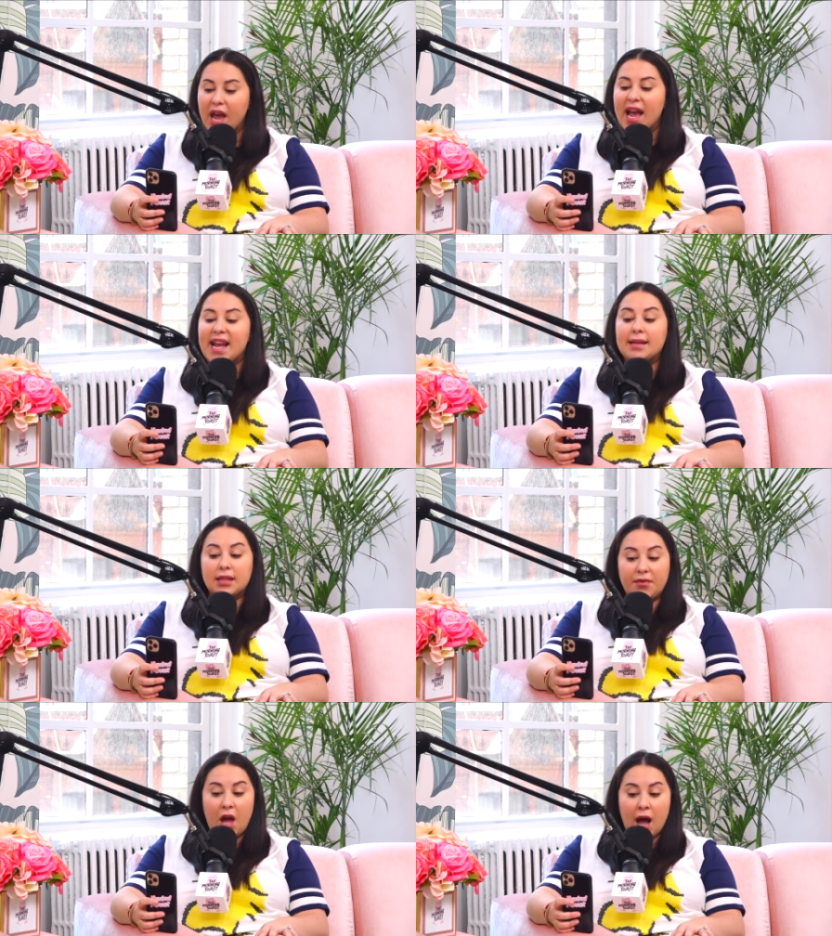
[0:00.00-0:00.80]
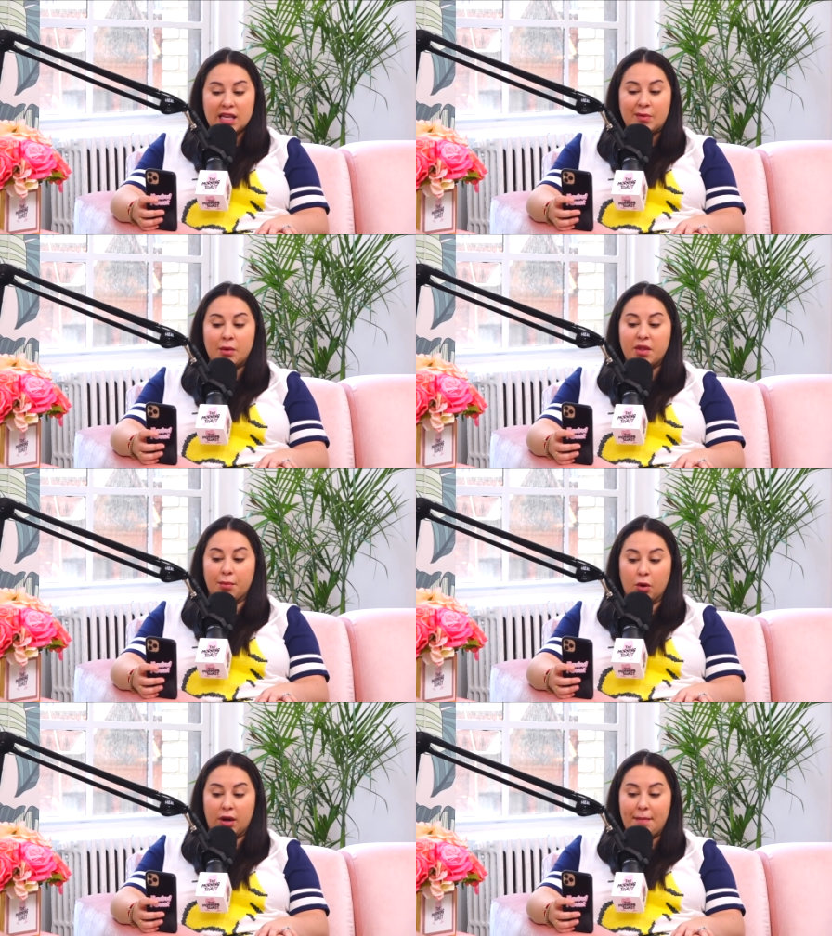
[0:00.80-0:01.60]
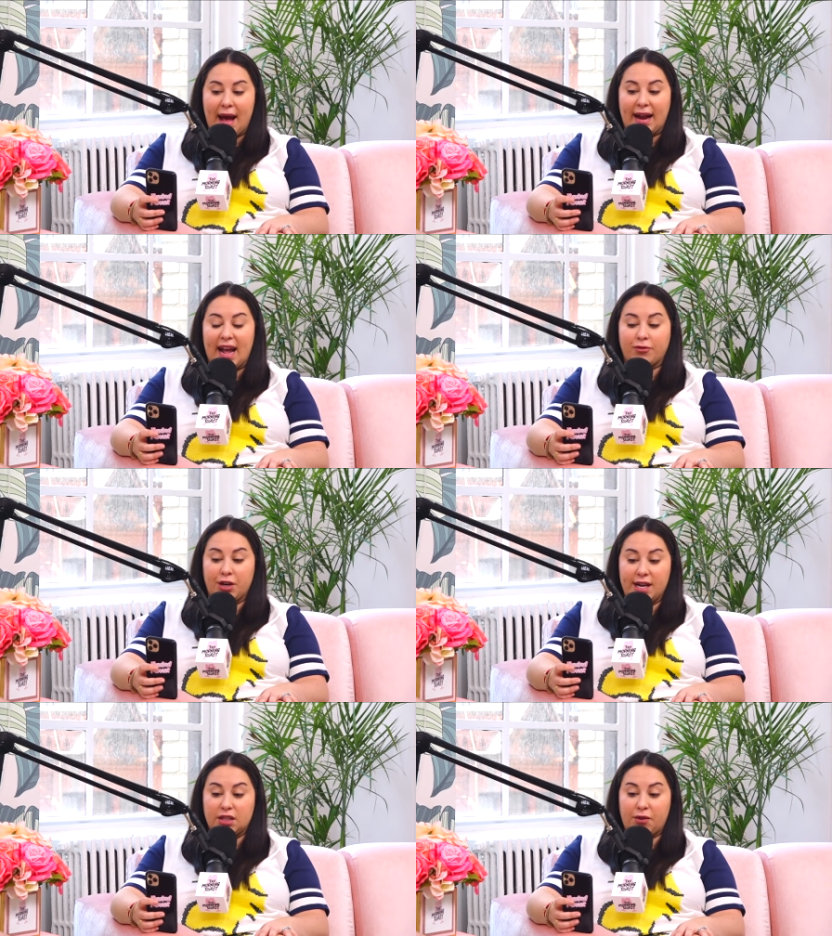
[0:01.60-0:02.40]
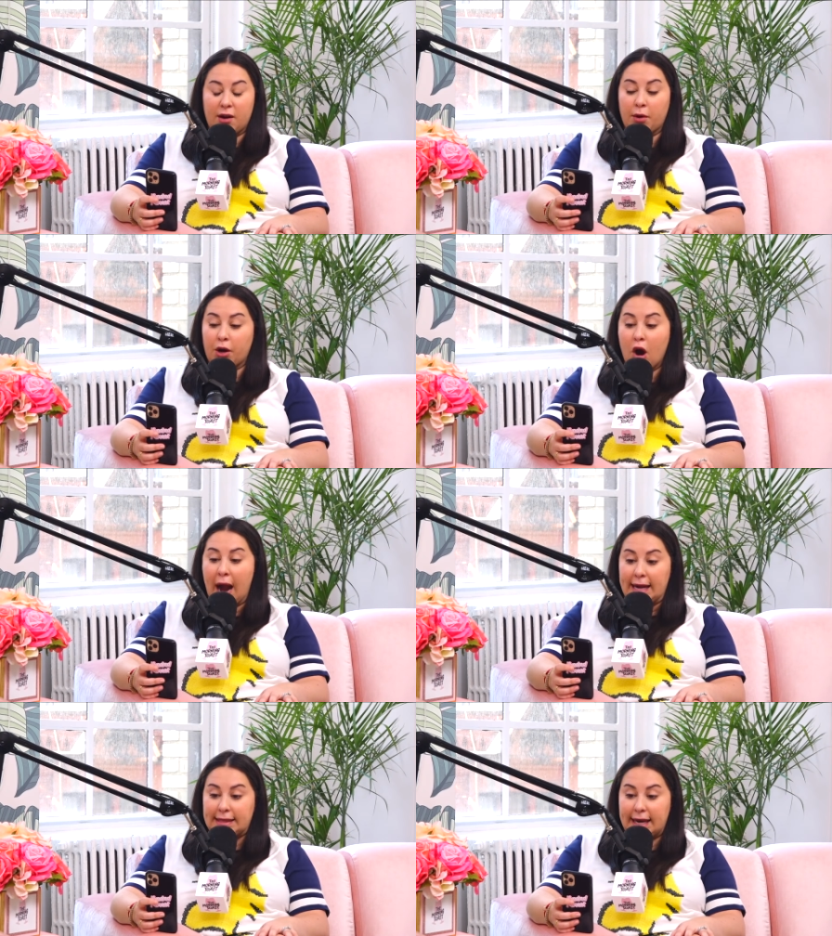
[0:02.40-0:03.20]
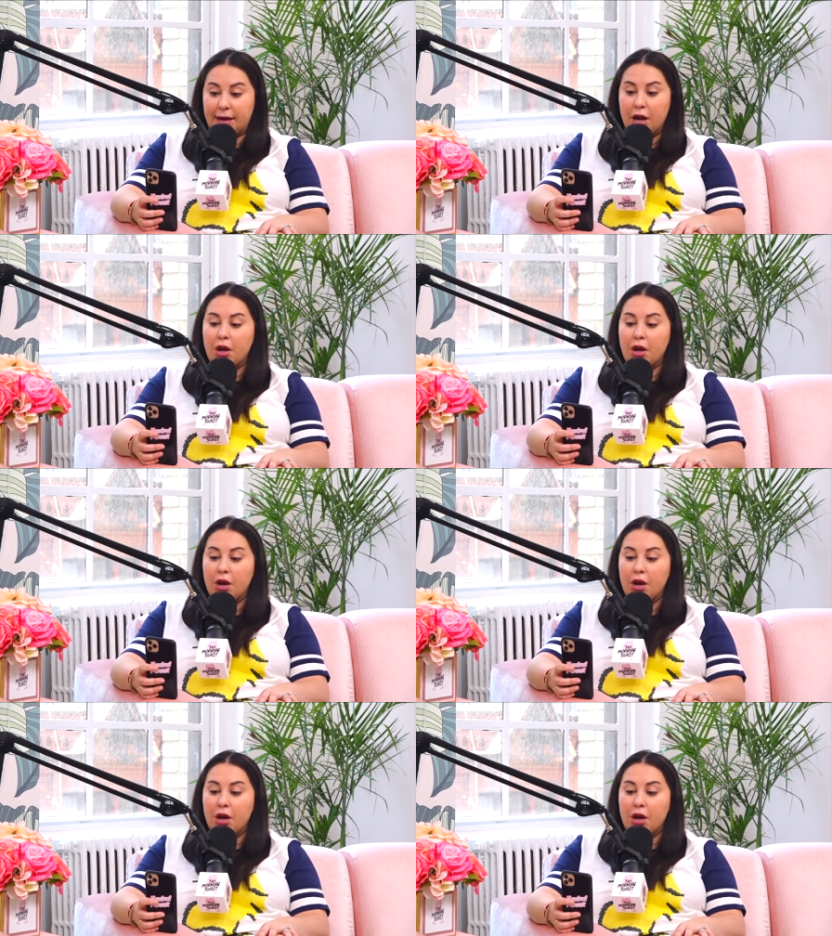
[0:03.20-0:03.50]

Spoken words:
He has left the hospital with a broken back after he and his friend were in a car accident.